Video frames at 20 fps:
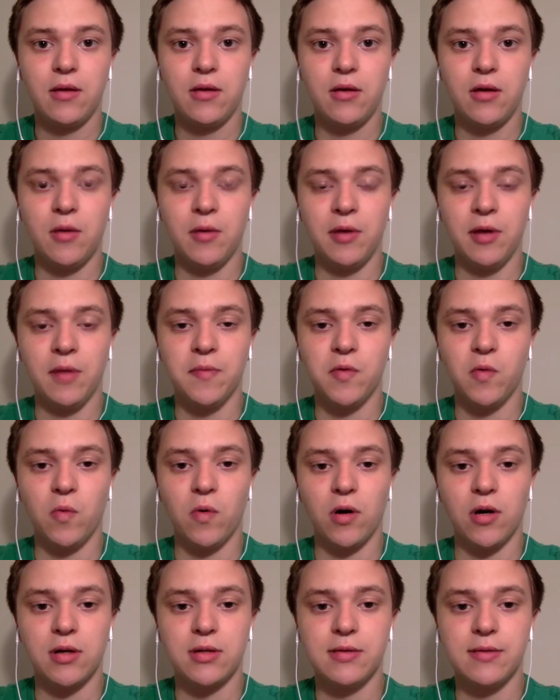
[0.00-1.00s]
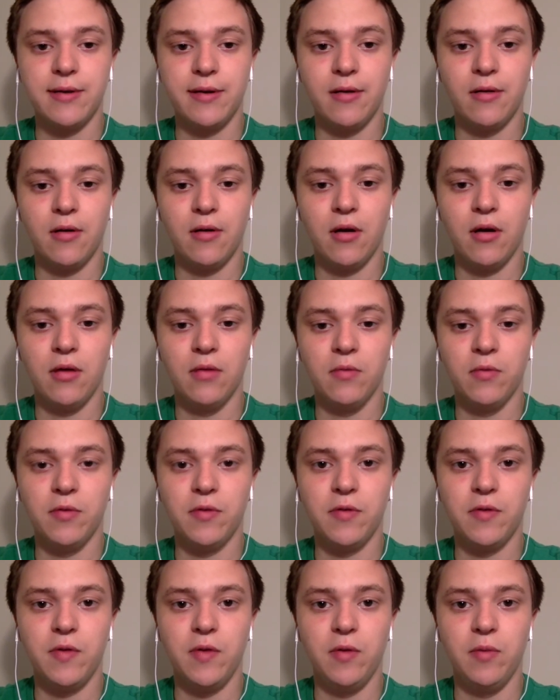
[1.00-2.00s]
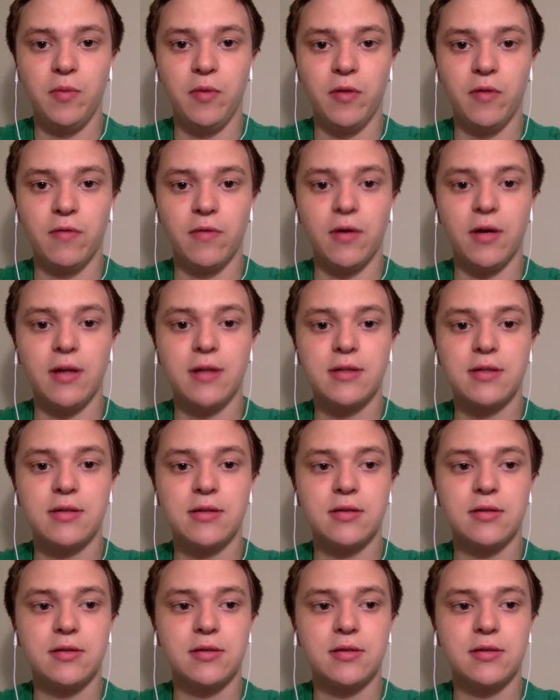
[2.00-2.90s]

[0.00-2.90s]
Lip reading: gumming up the works later on with the Bill of Rights.